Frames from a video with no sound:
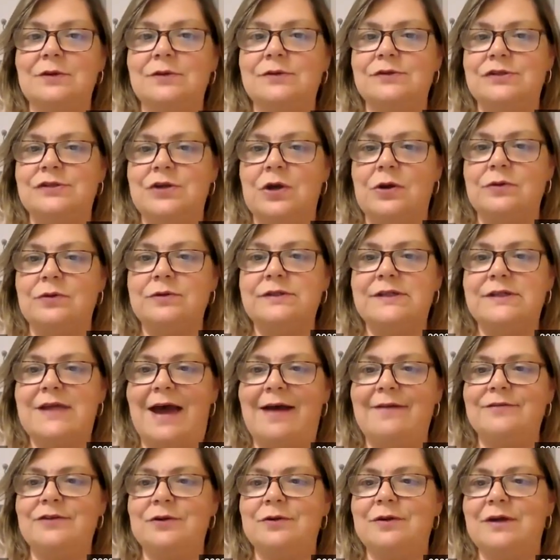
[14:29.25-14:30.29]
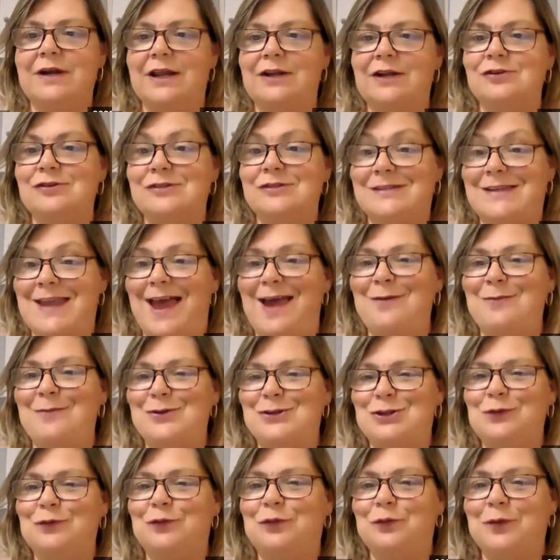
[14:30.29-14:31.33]
those notes after and understand
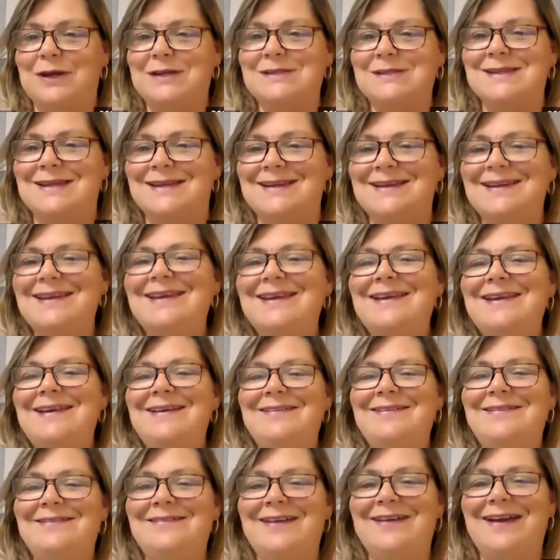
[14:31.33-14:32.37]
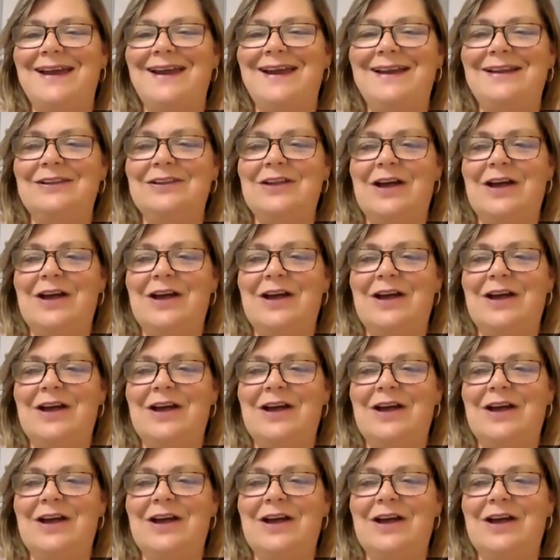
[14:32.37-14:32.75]
what you've written, right?